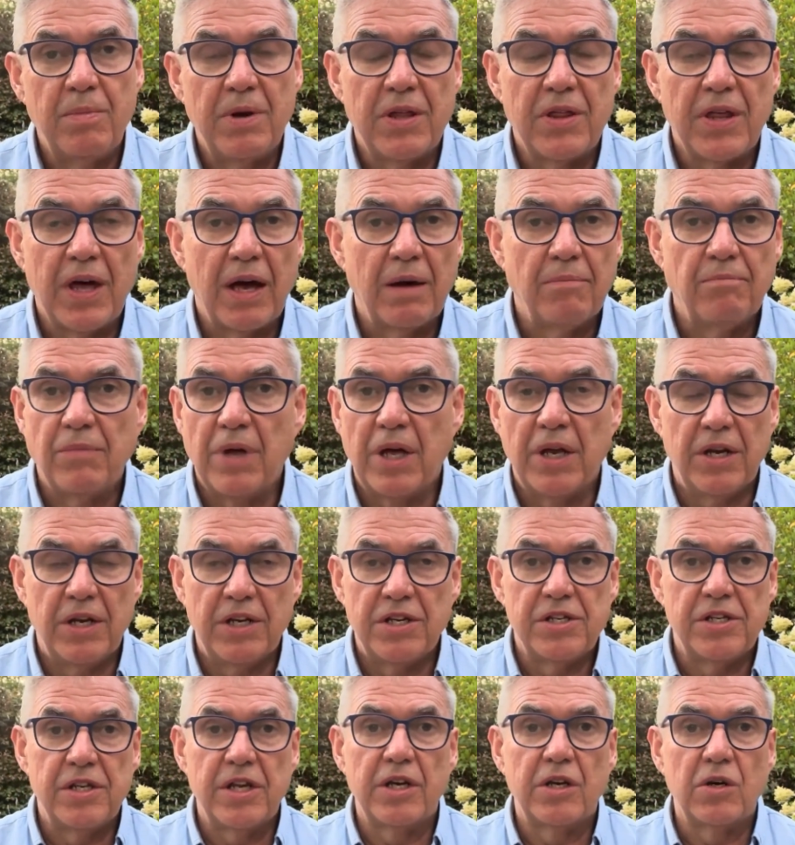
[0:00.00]
be that
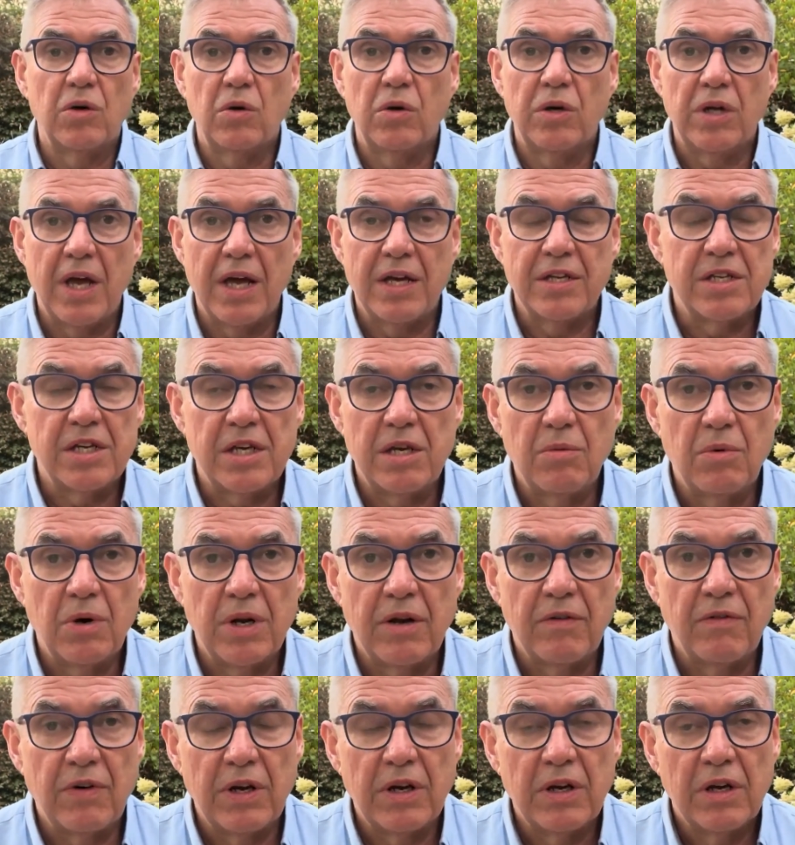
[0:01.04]
Enistic or Yeti,
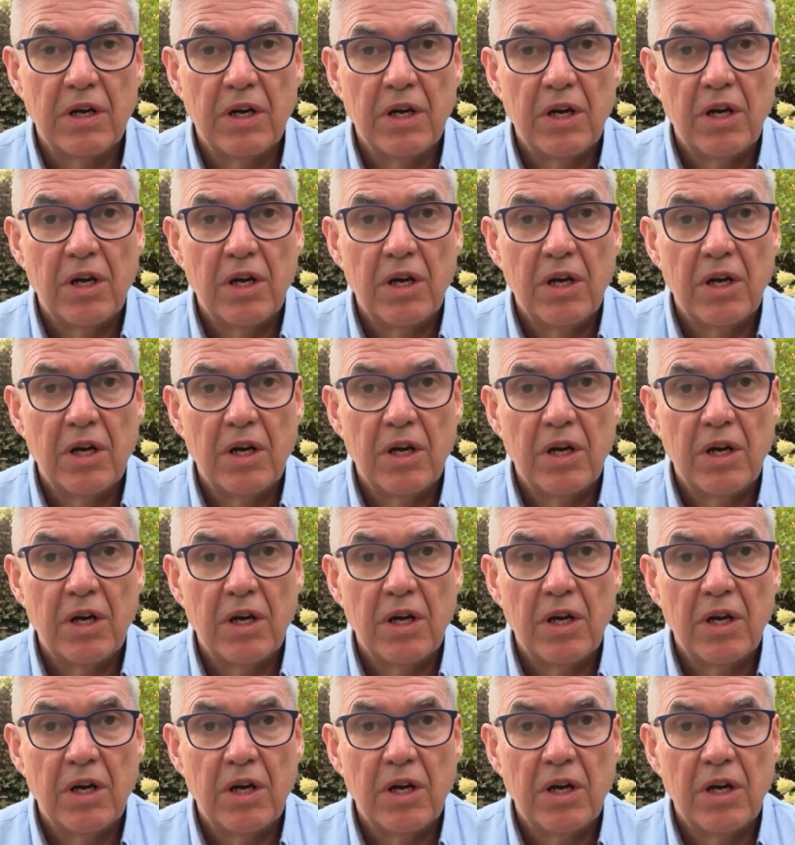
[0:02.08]
whatever